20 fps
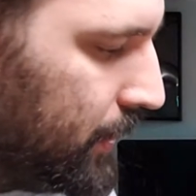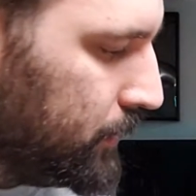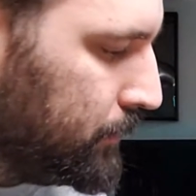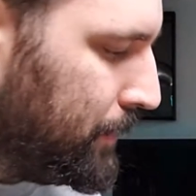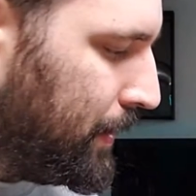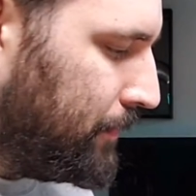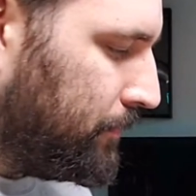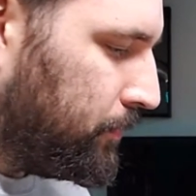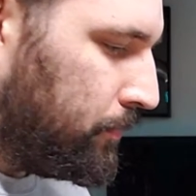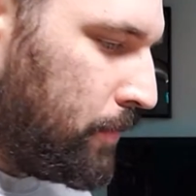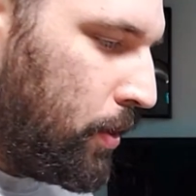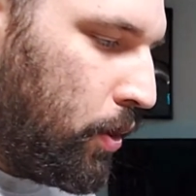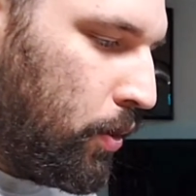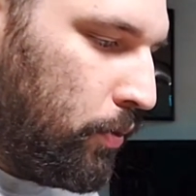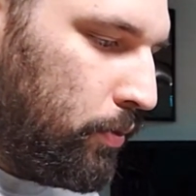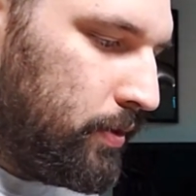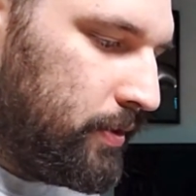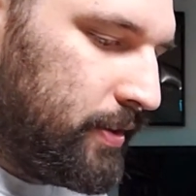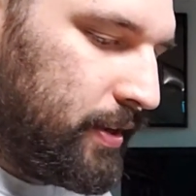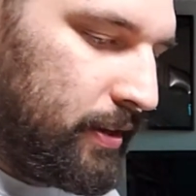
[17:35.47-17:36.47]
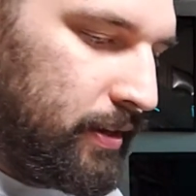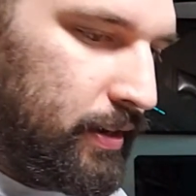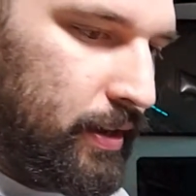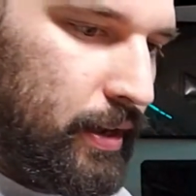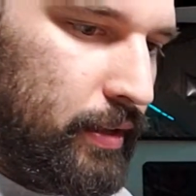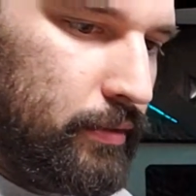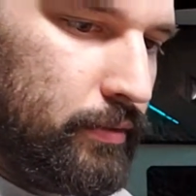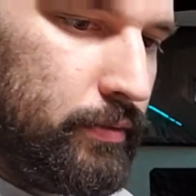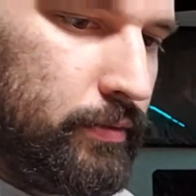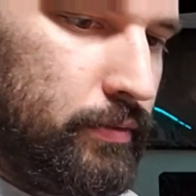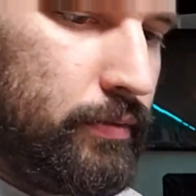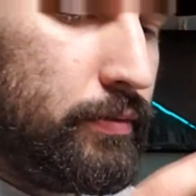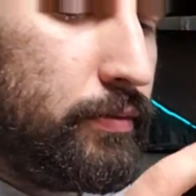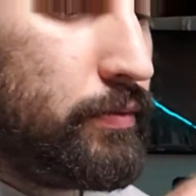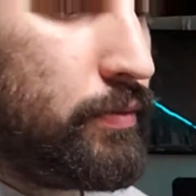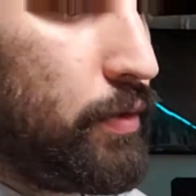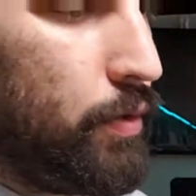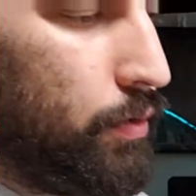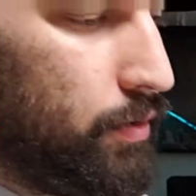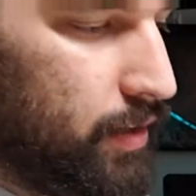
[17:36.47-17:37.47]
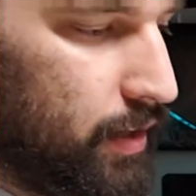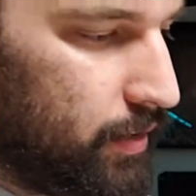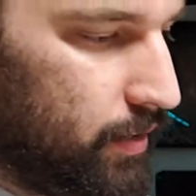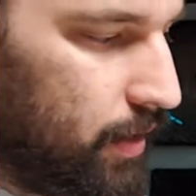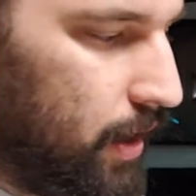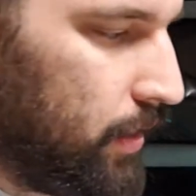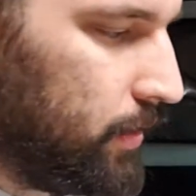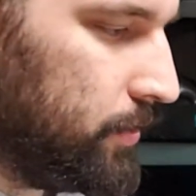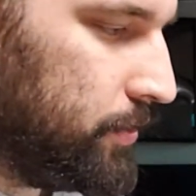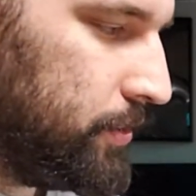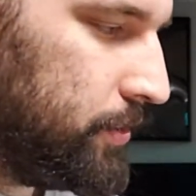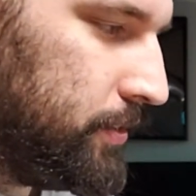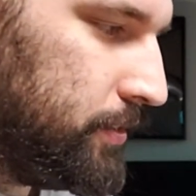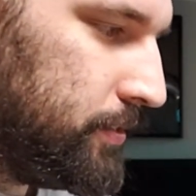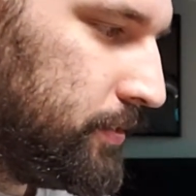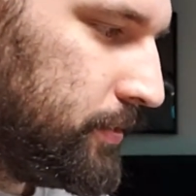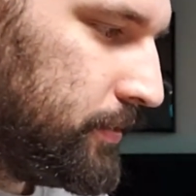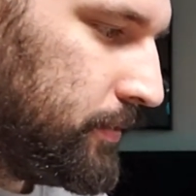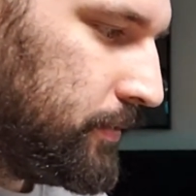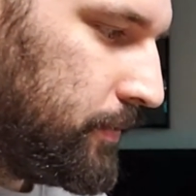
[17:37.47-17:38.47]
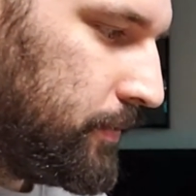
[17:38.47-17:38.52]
and it's made from Oak Technologies.